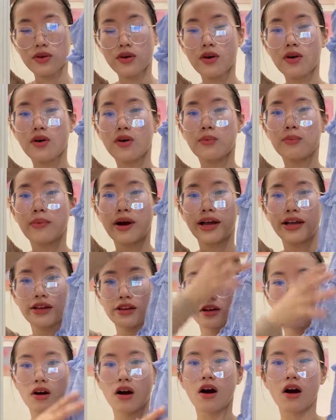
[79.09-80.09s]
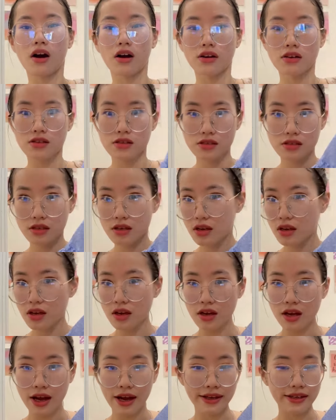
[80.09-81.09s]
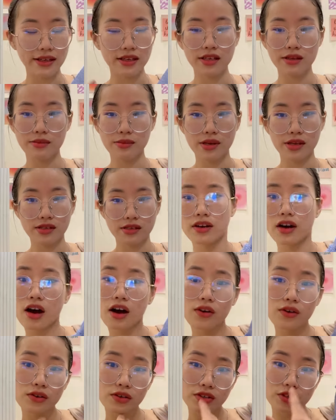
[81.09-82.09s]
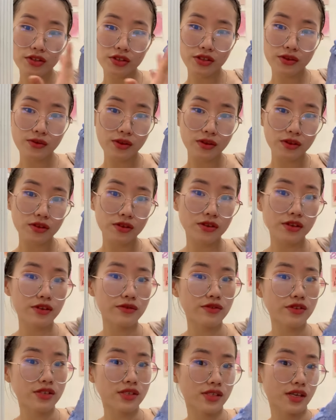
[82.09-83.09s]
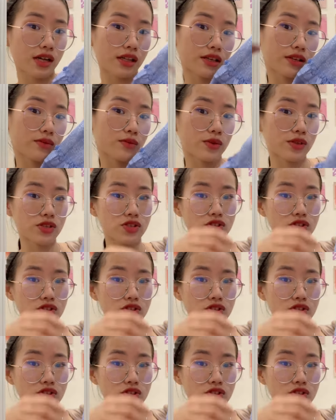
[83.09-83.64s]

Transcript: Oh my gosh, I can imagine how good it will look if you style it with